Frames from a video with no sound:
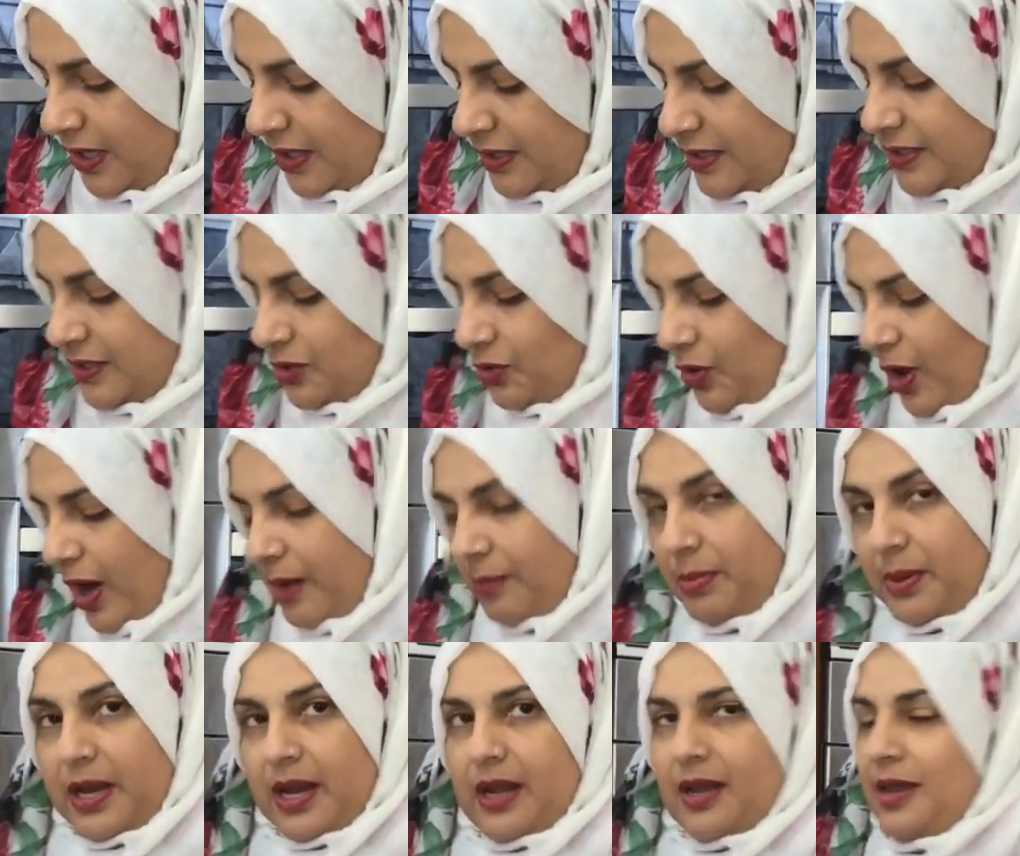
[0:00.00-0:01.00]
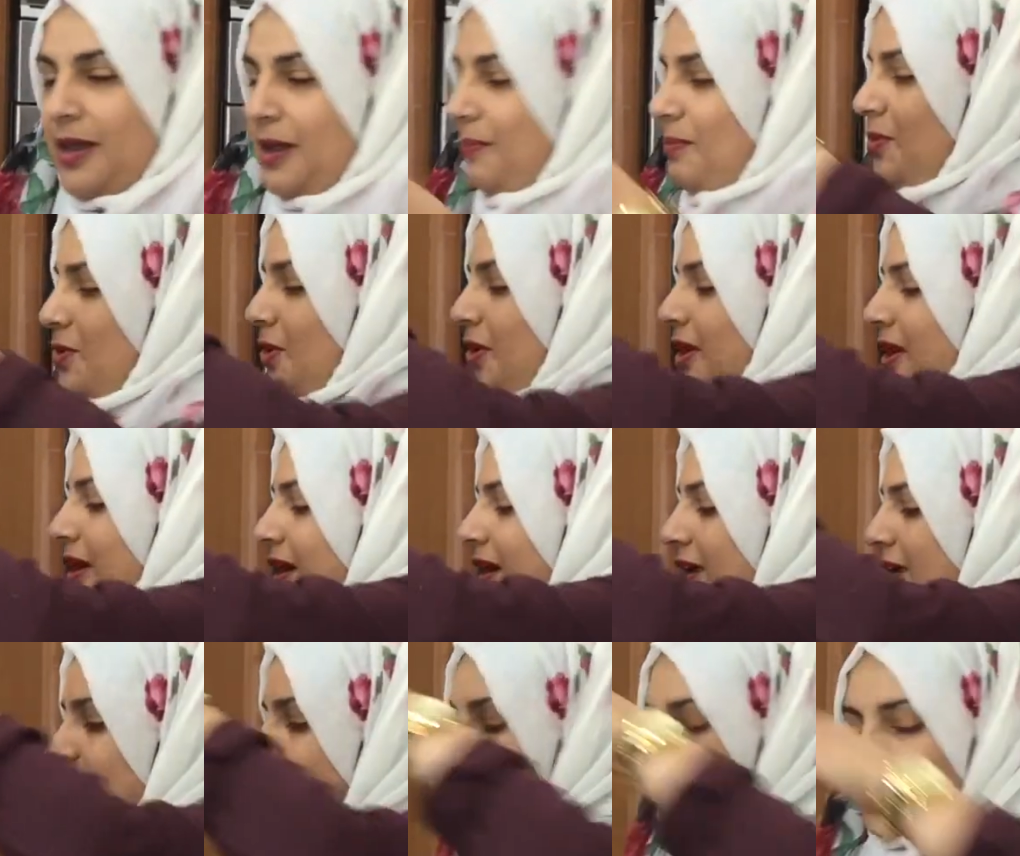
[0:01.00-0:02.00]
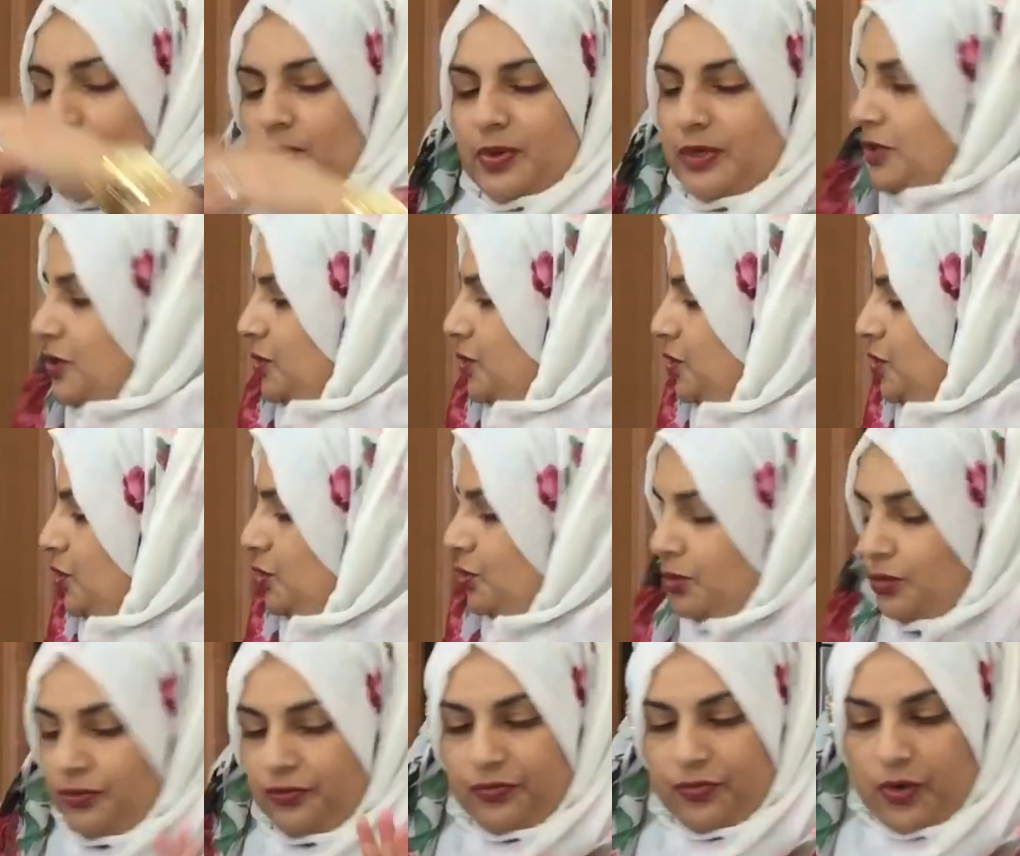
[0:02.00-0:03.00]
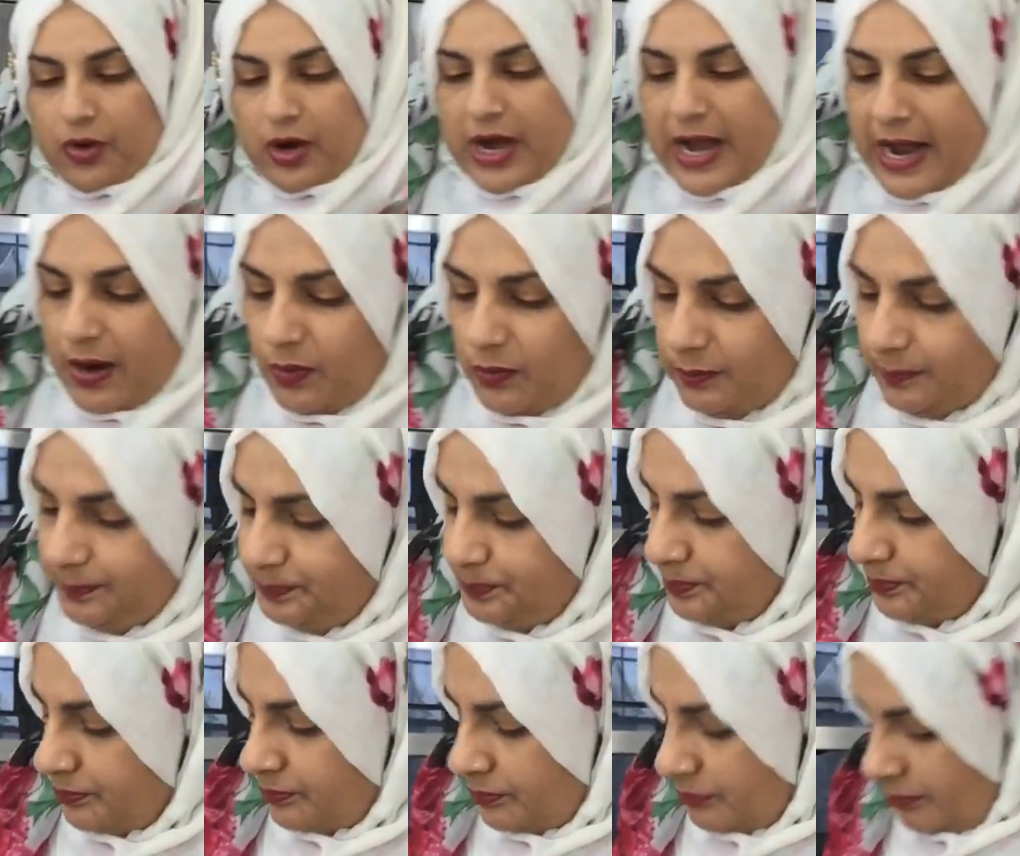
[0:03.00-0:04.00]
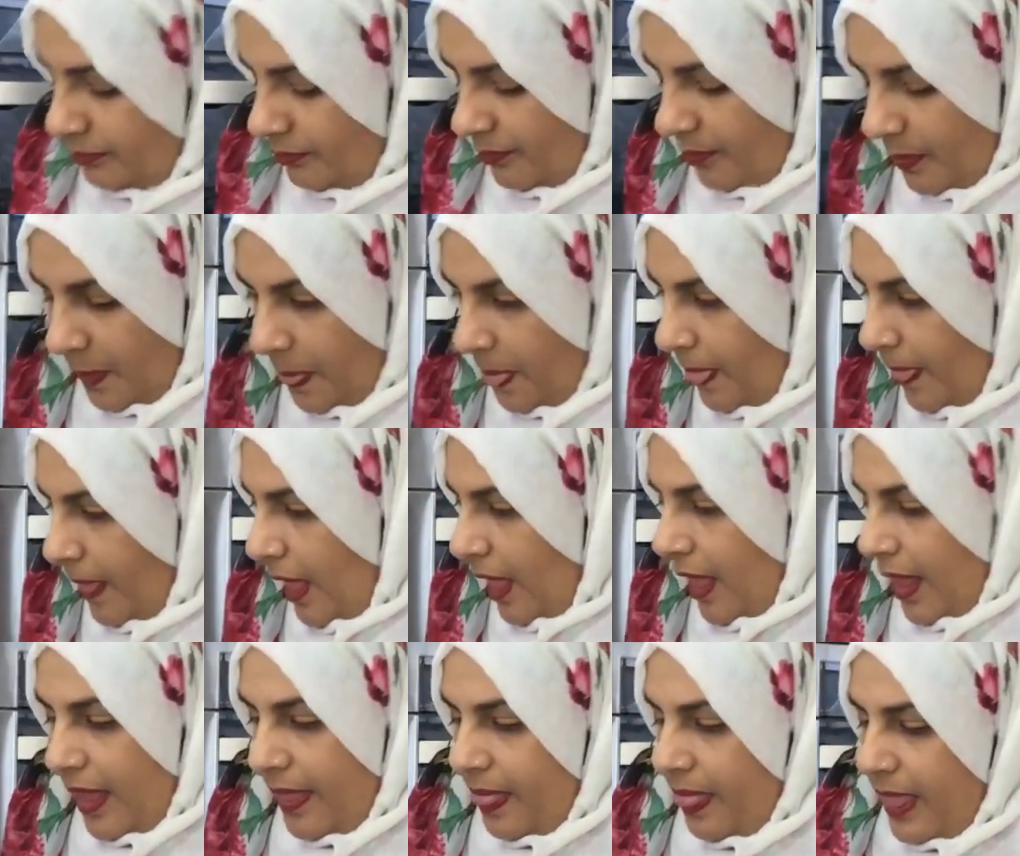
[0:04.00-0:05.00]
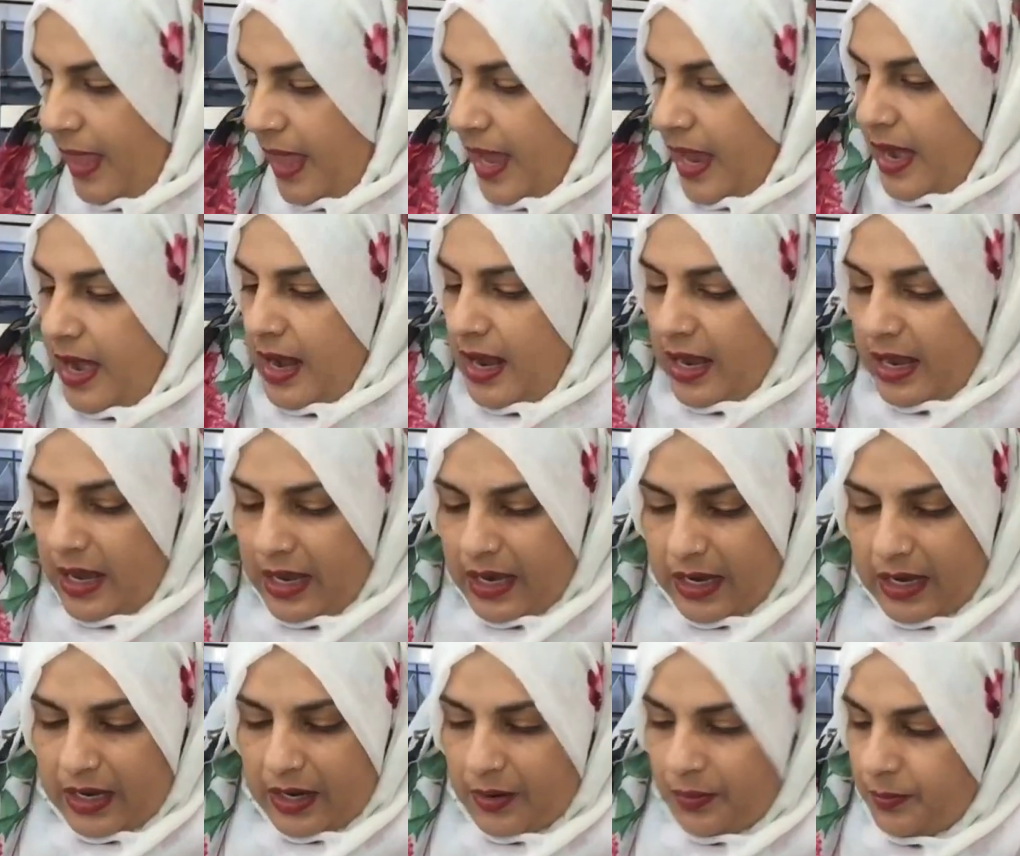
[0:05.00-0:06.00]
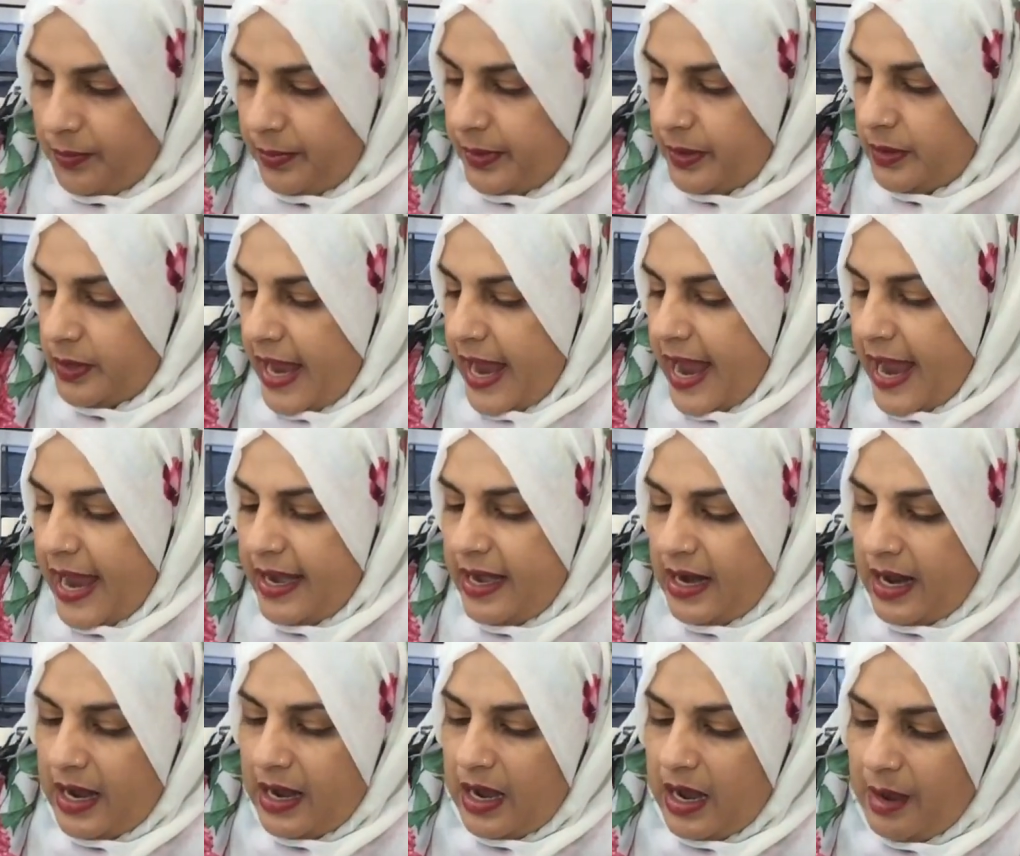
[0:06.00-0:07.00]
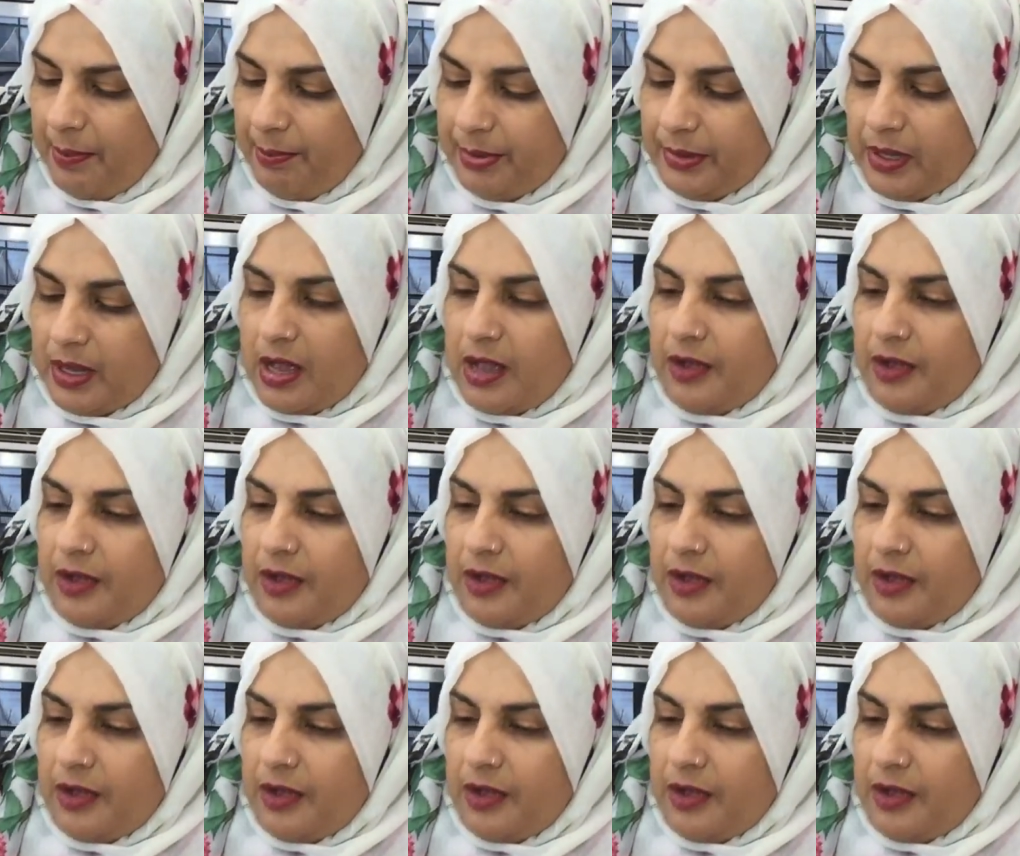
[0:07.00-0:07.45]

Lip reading: describe it anymore. So we'll do 2 for now. And then We'll add a couple